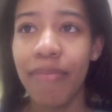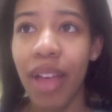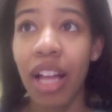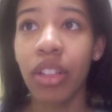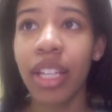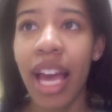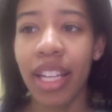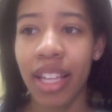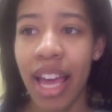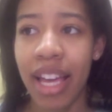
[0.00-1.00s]
I look at
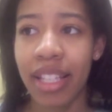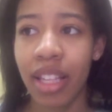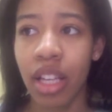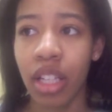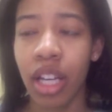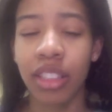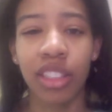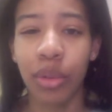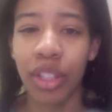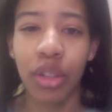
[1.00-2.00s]
it as guns
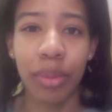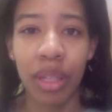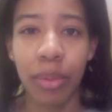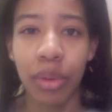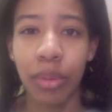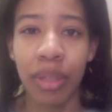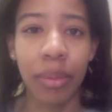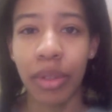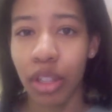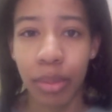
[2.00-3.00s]
don't kill people,
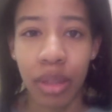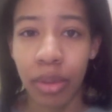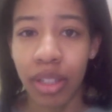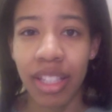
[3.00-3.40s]
people kill people.